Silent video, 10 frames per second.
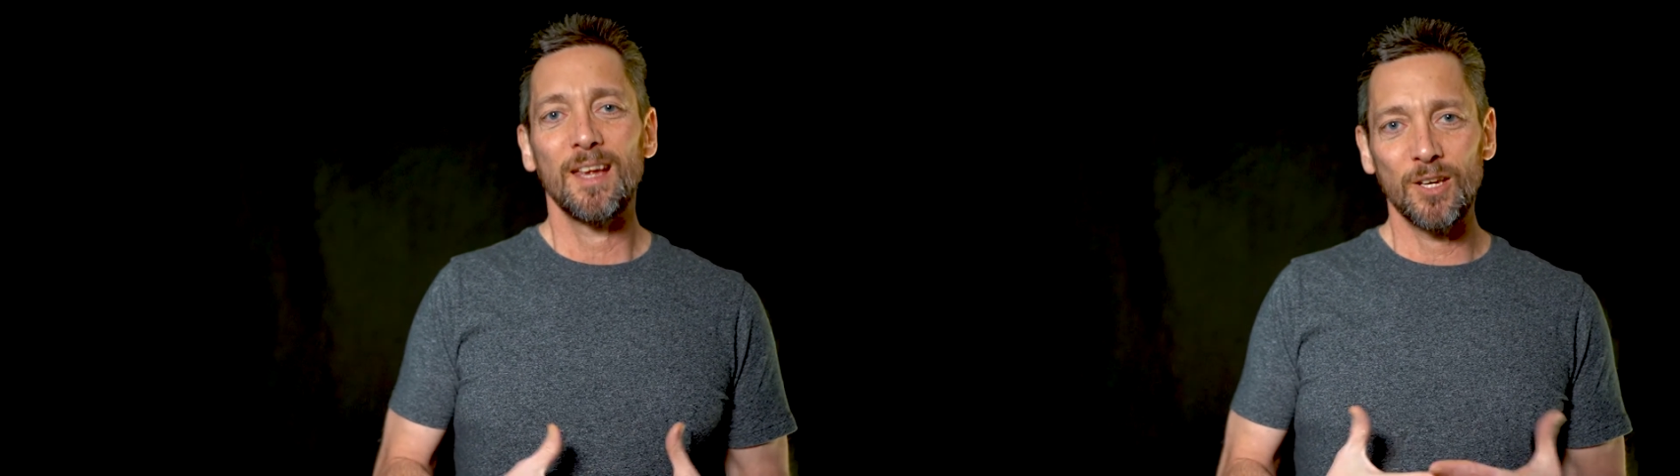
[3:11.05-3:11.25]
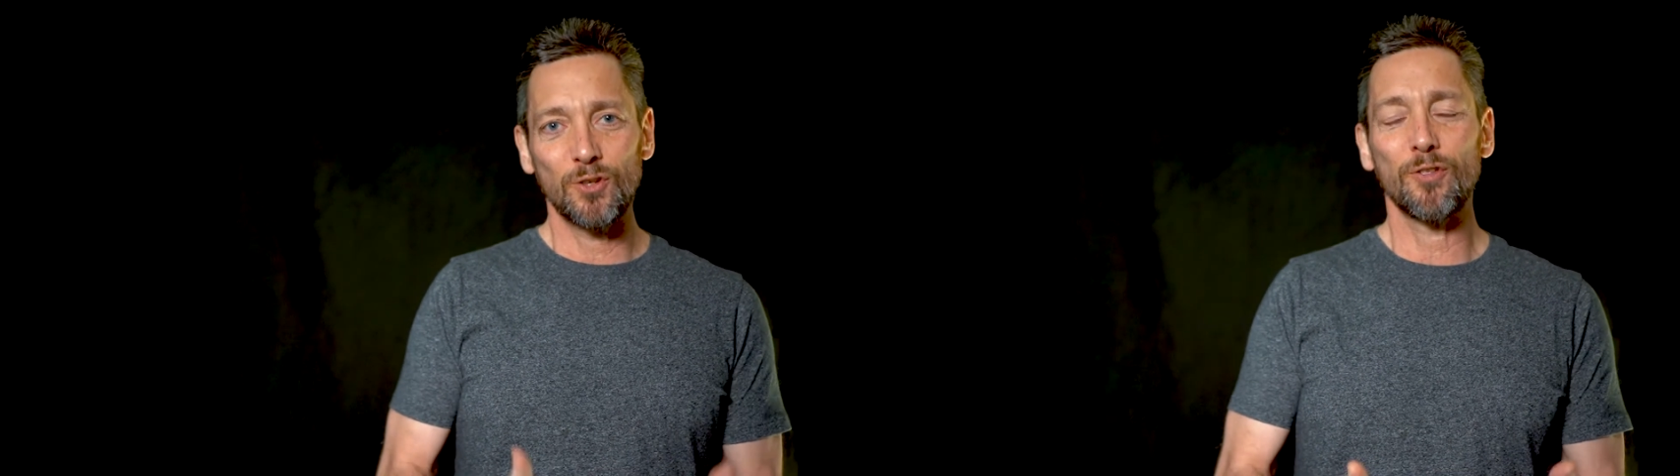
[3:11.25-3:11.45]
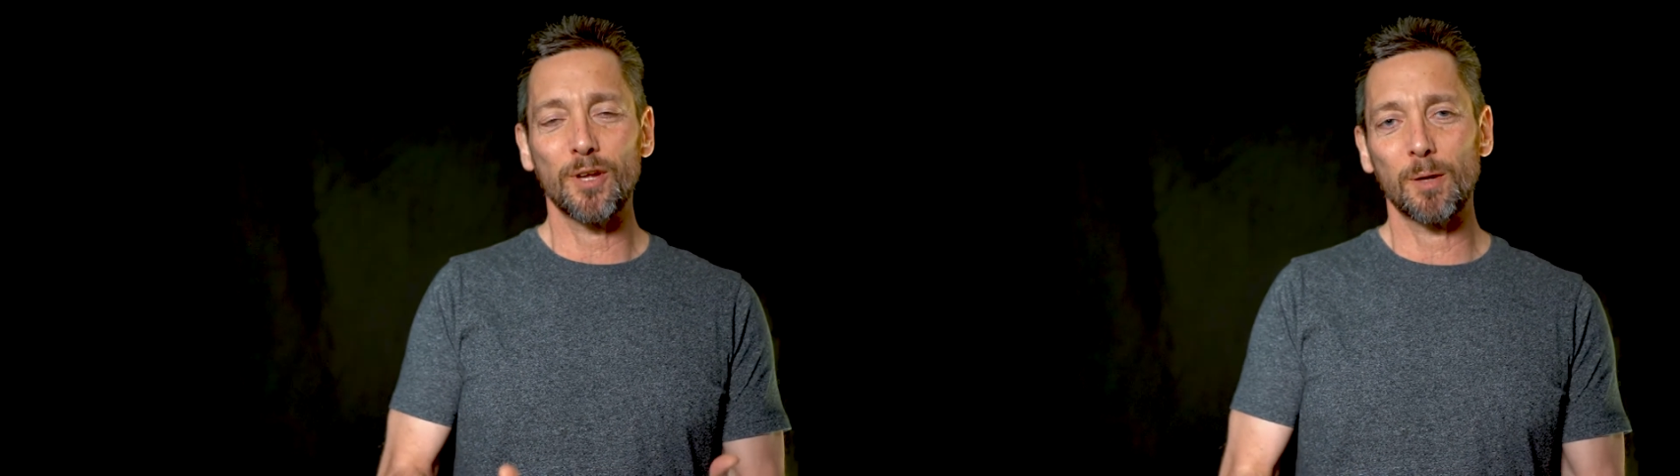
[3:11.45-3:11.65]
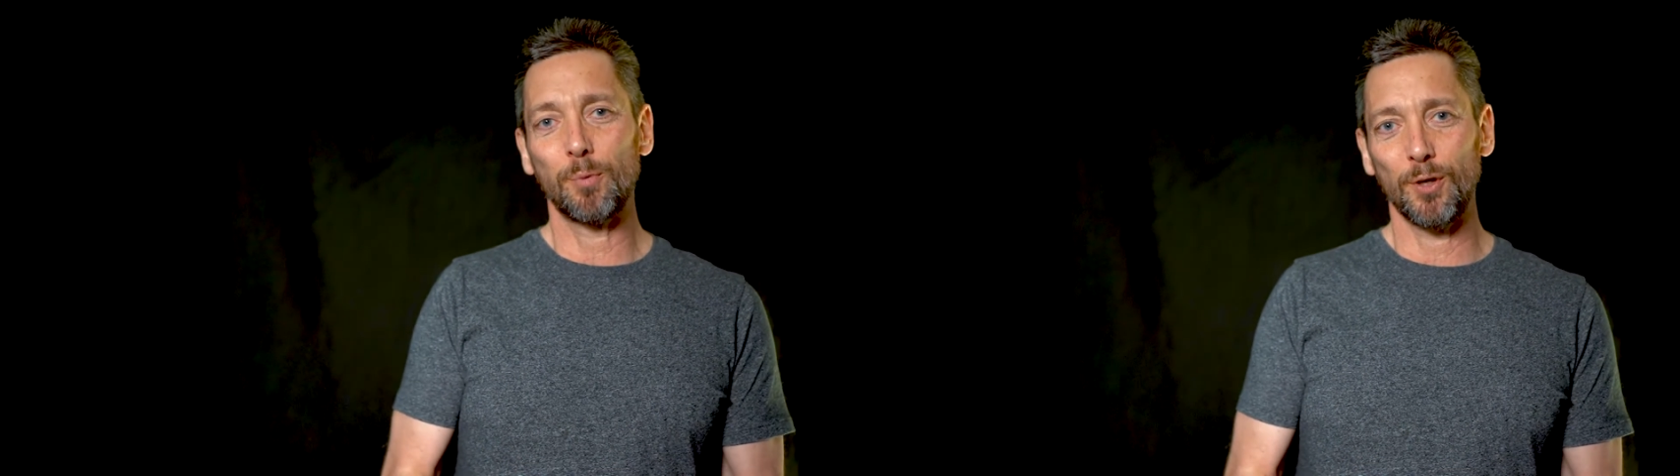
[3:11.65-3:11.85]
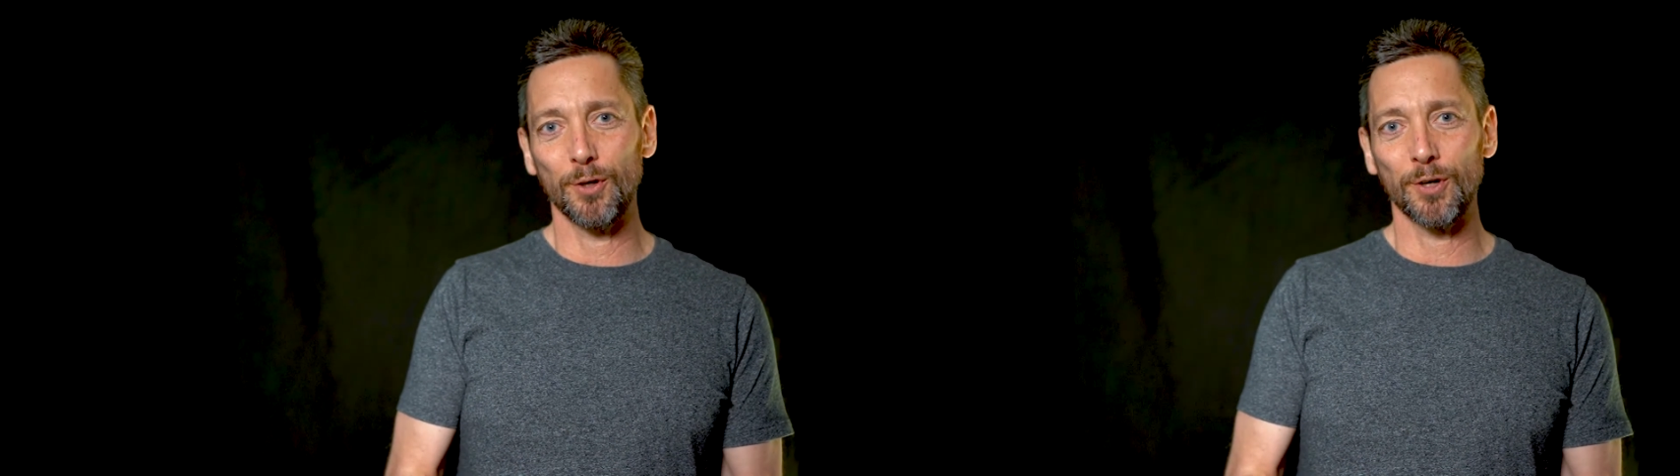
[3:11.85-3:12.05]
into the
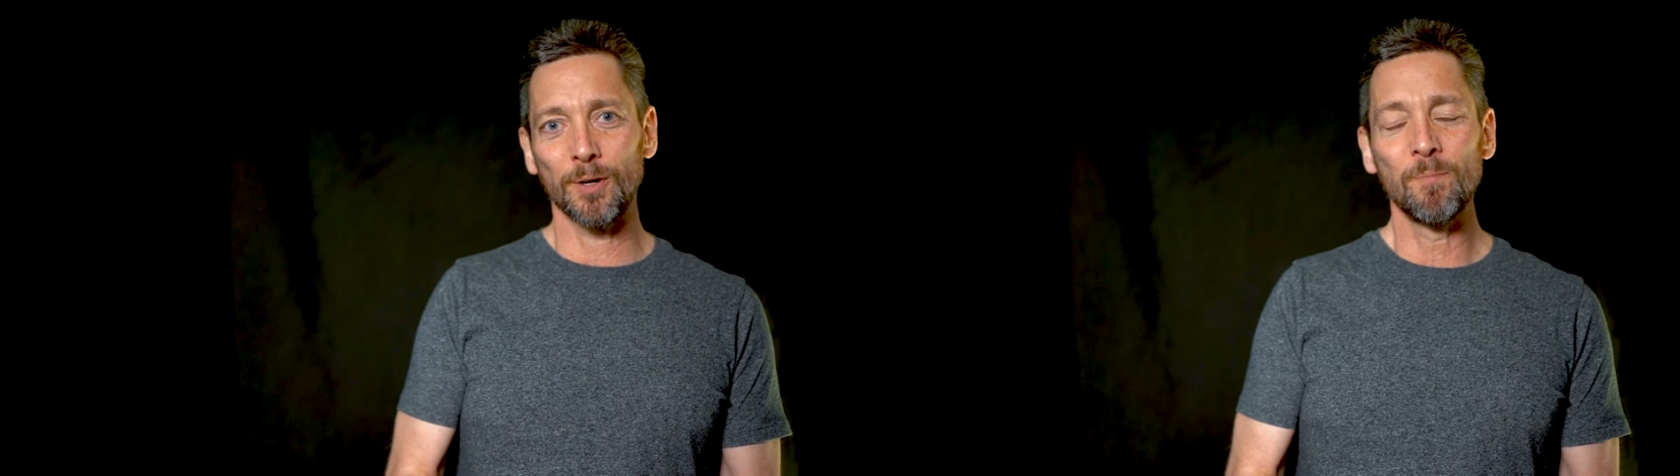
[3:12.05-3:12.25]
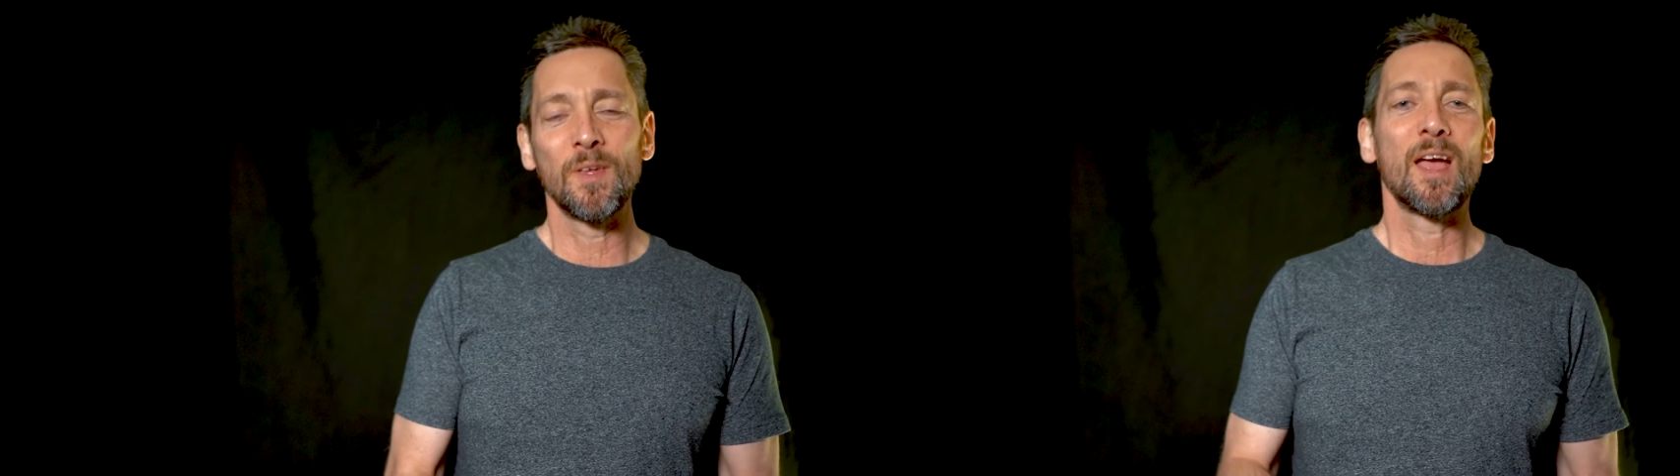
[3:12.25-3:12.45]
computer.